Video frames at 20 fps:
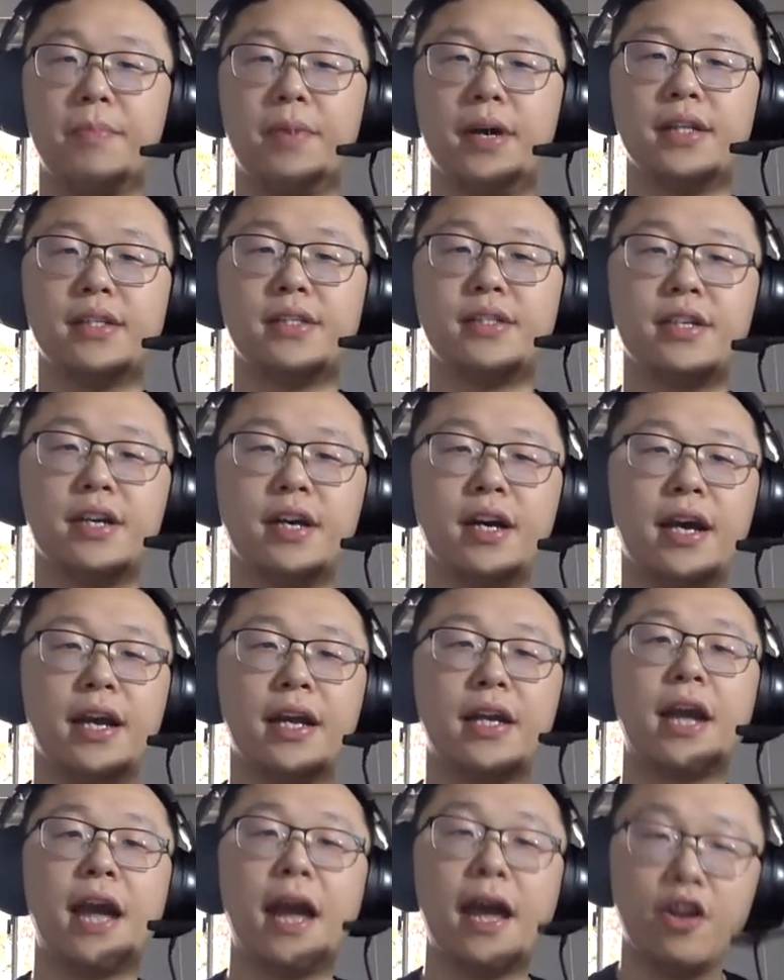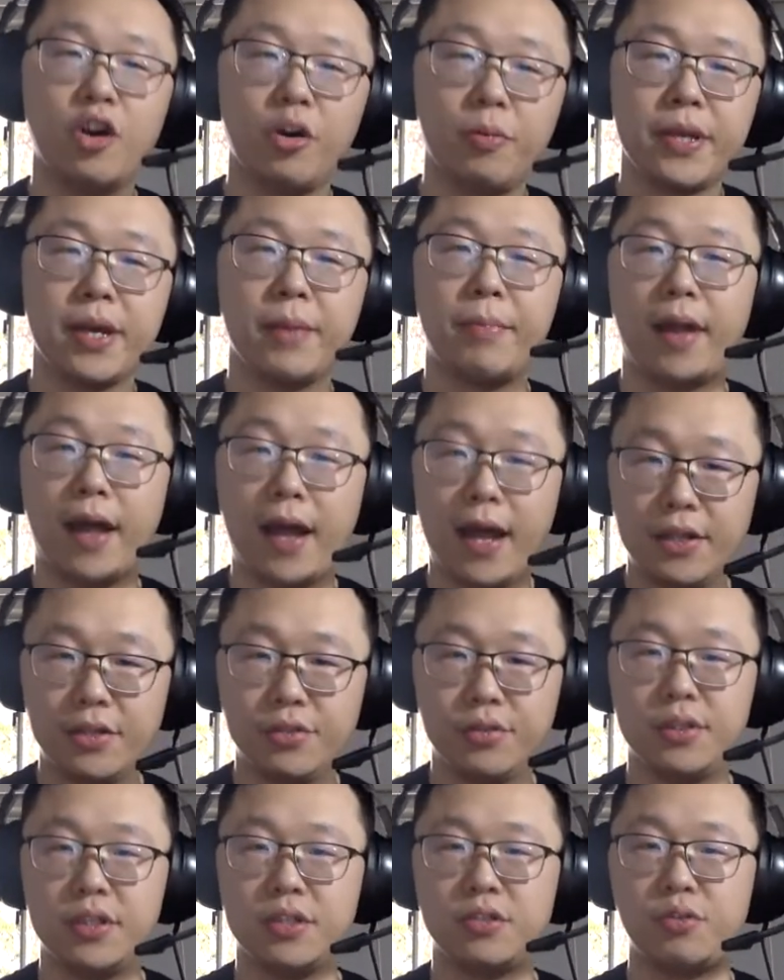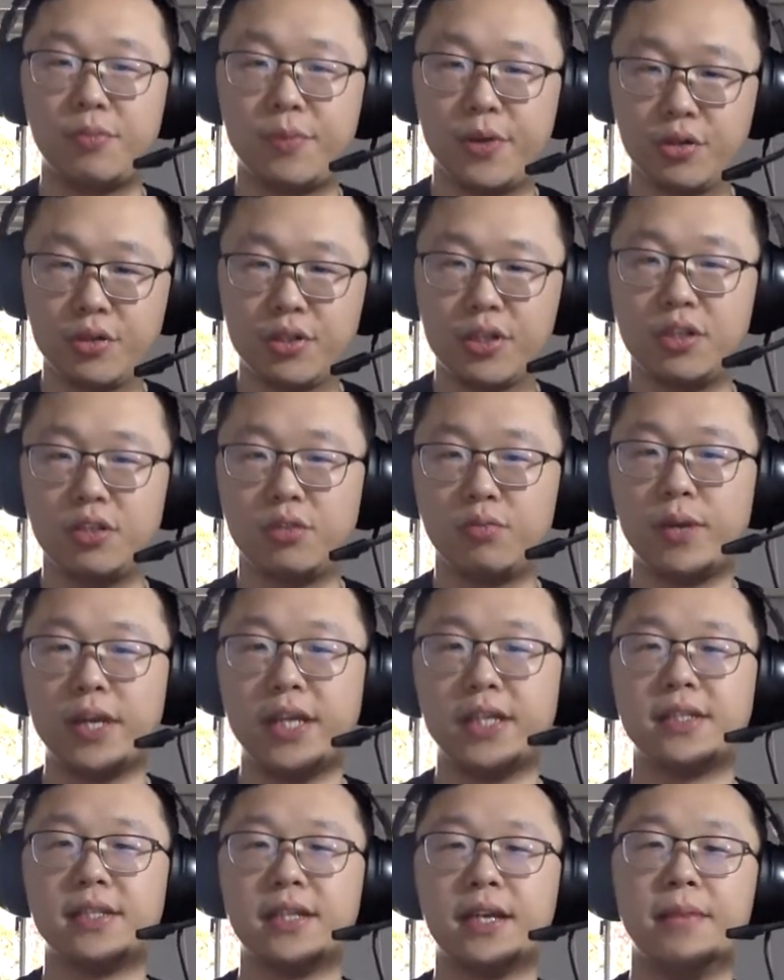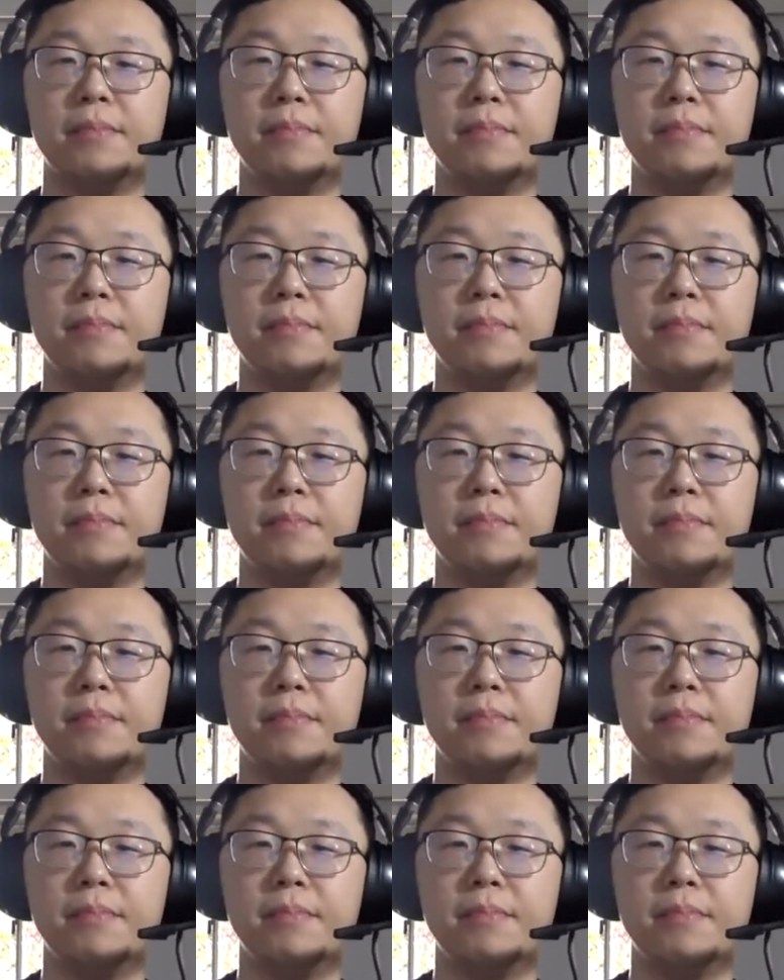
but it cannot be applied to distributions with